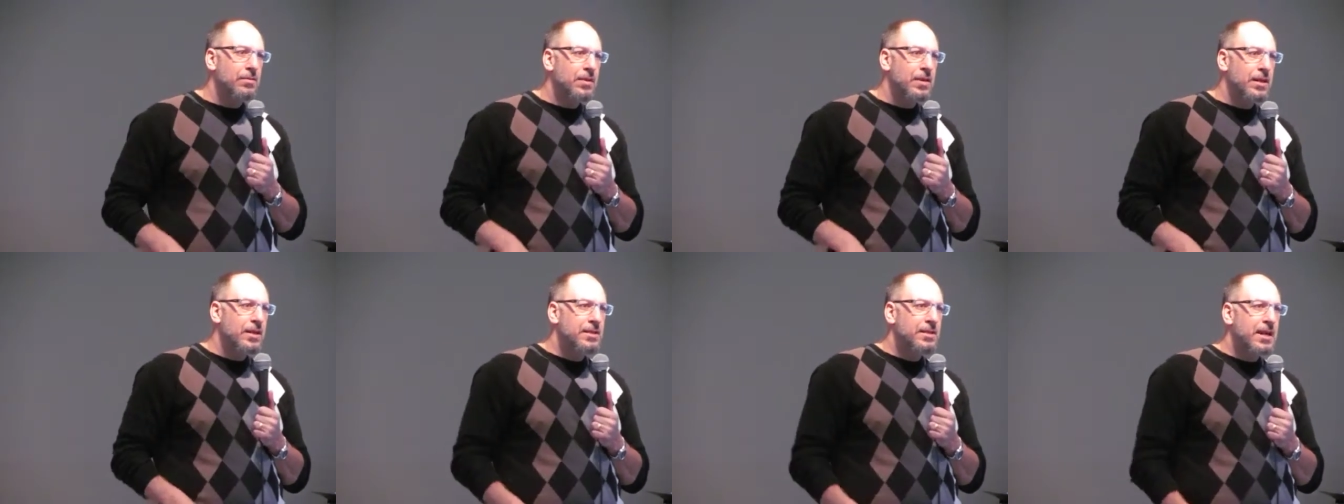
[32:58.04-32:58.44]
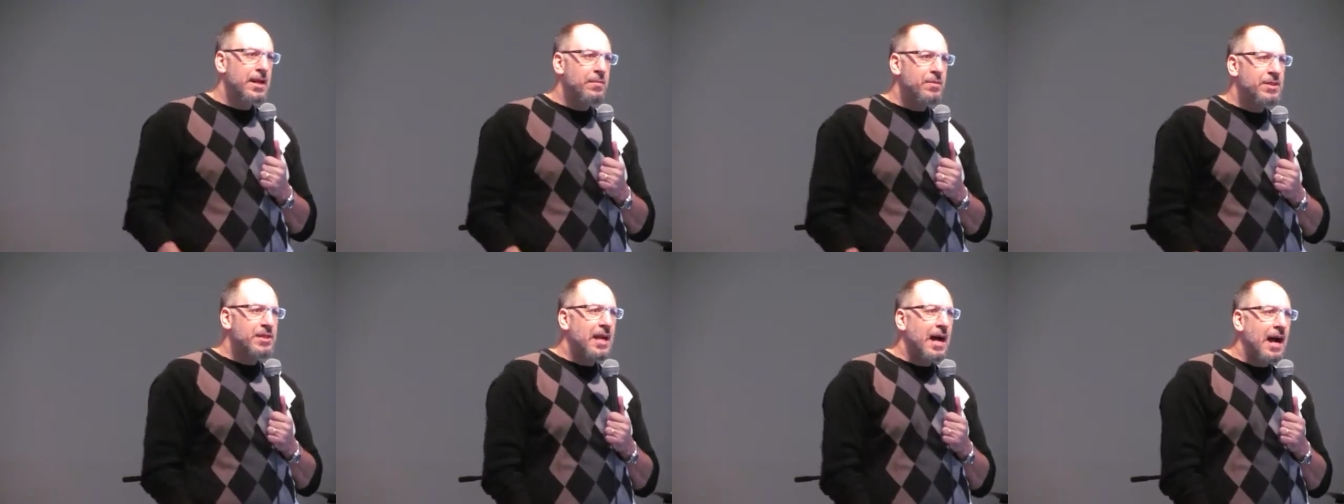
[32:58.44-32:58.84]
So and his
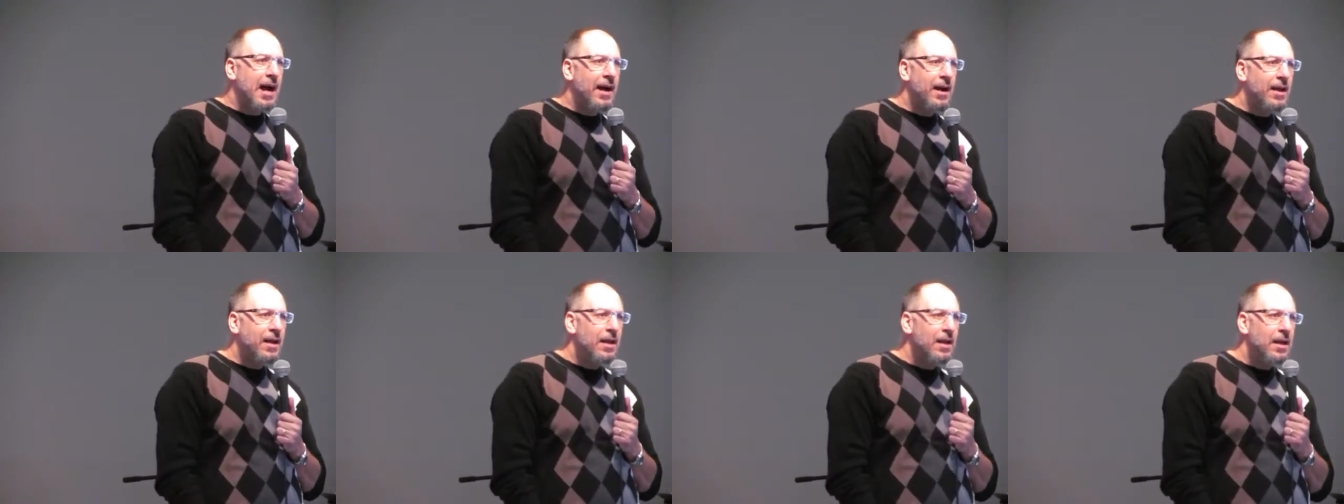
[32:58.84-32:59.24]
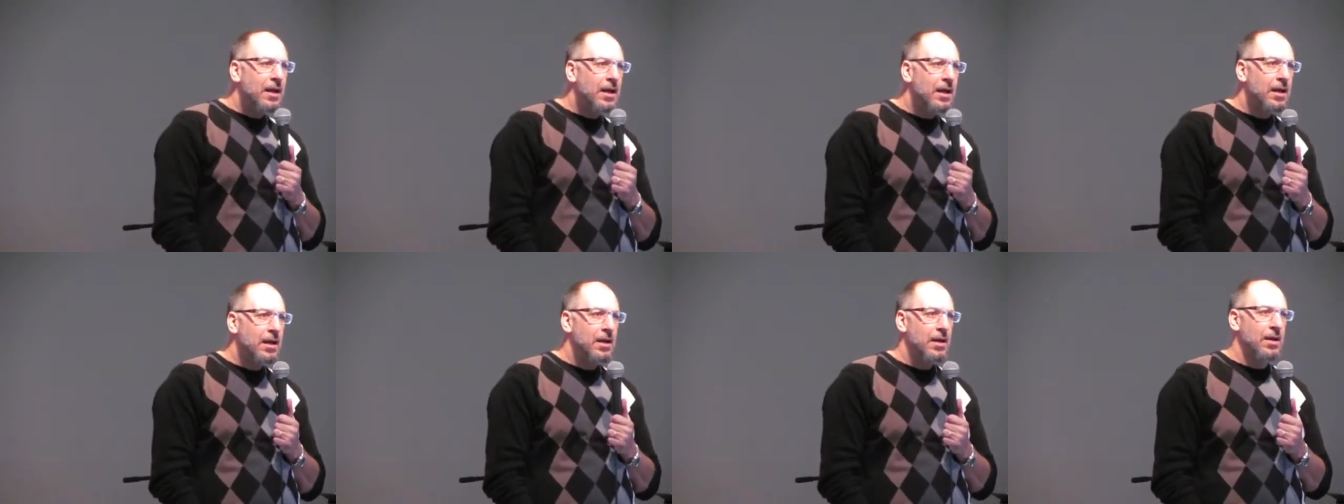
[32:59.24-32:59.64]
name is Guy?
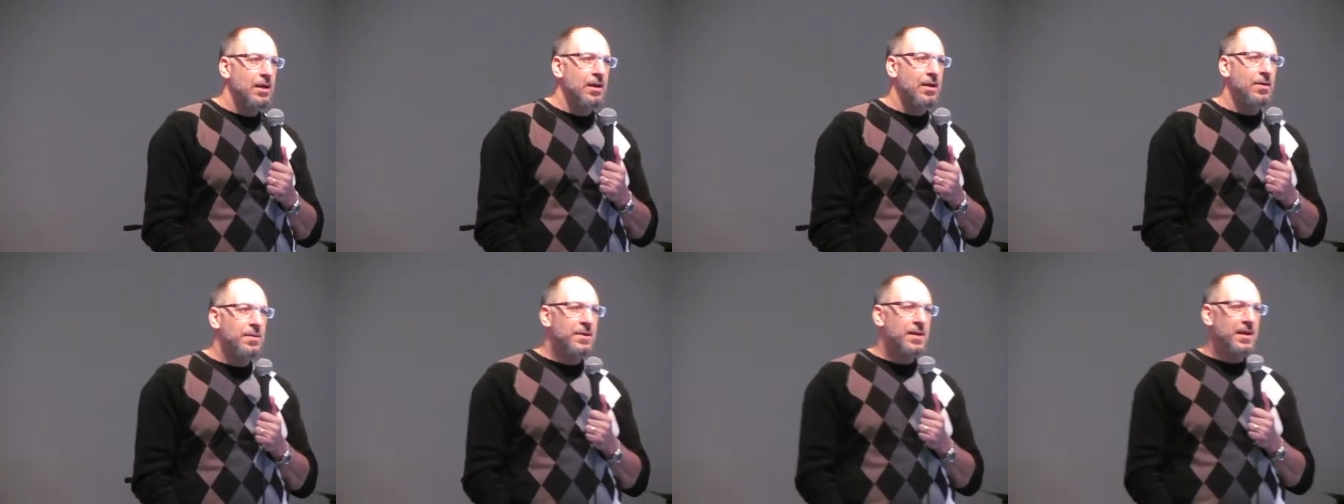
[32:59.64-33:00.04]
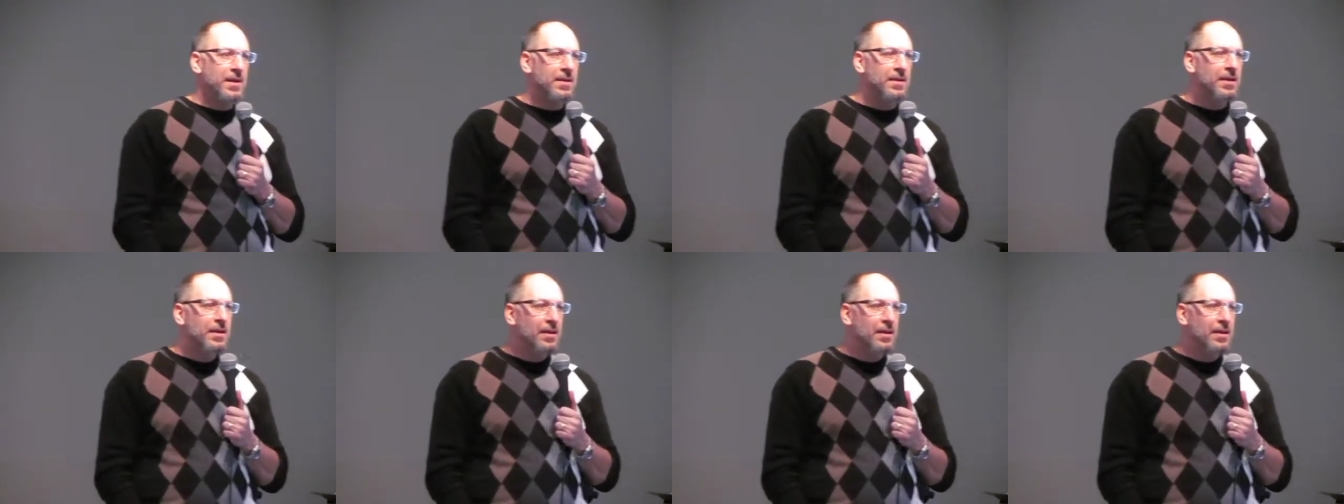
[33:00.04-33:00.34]
Yeah. Okay.